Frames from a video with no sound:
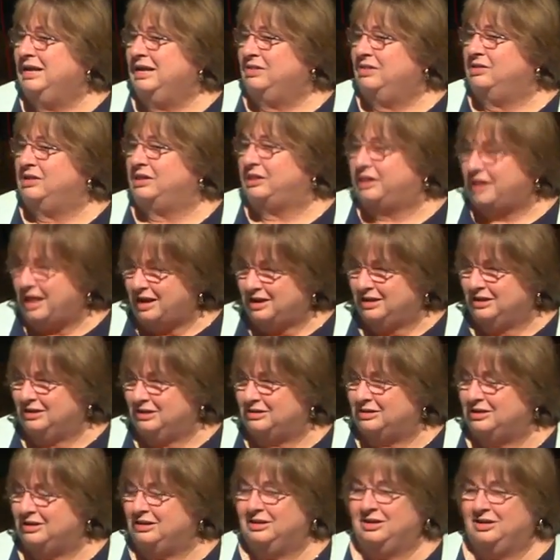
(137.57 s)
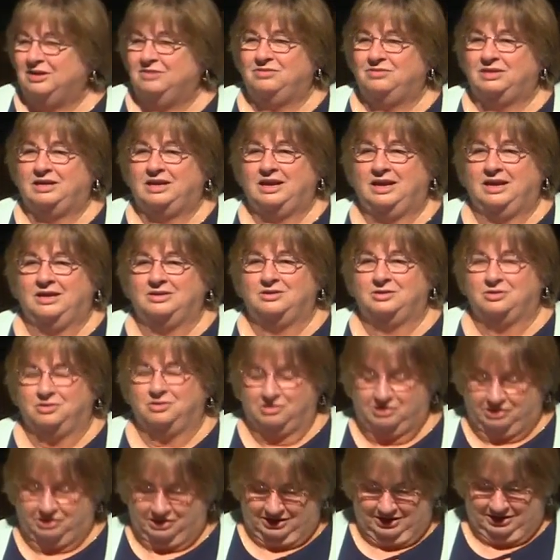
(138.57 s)
the second of the
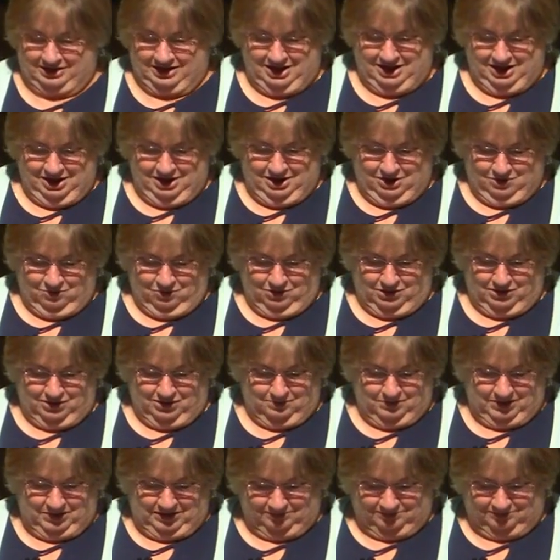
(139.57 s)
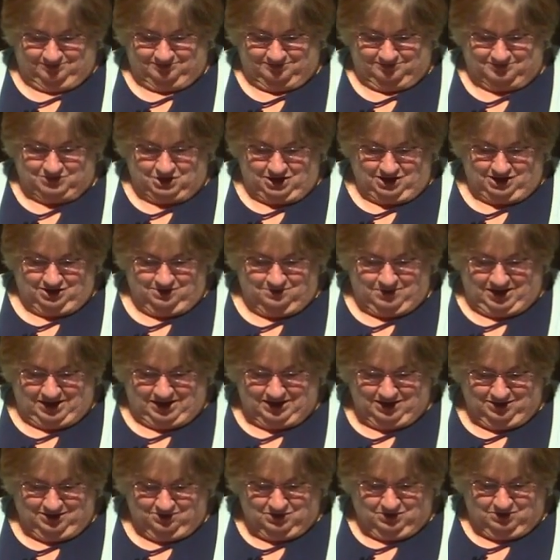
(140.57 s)
canticles, and we're going to be talking about
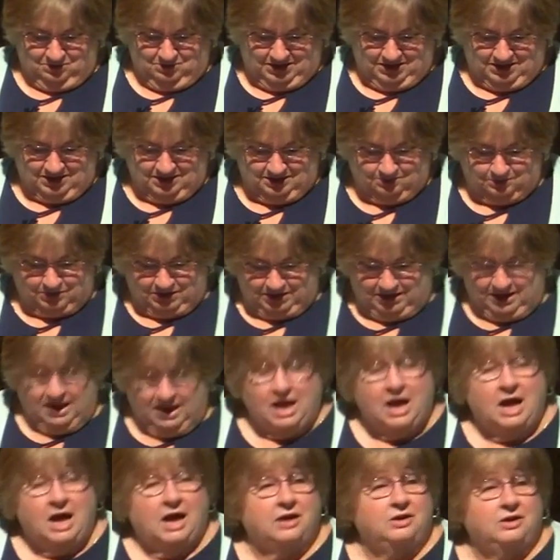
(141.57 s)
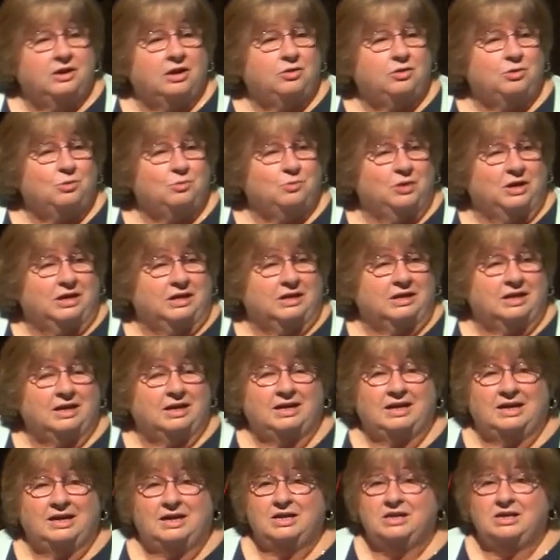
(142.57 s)
him in a minute, but another one
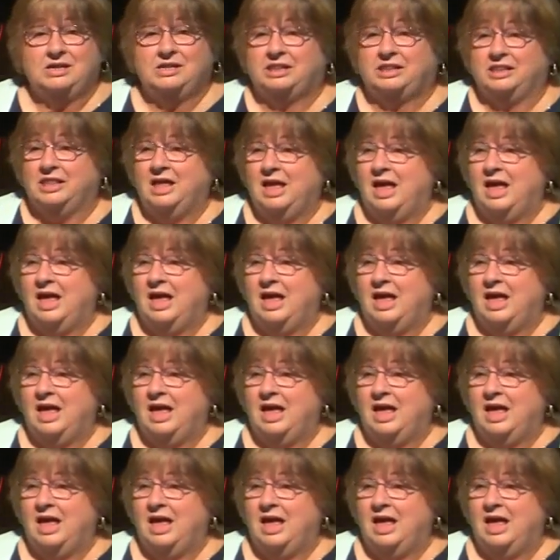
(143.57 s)
is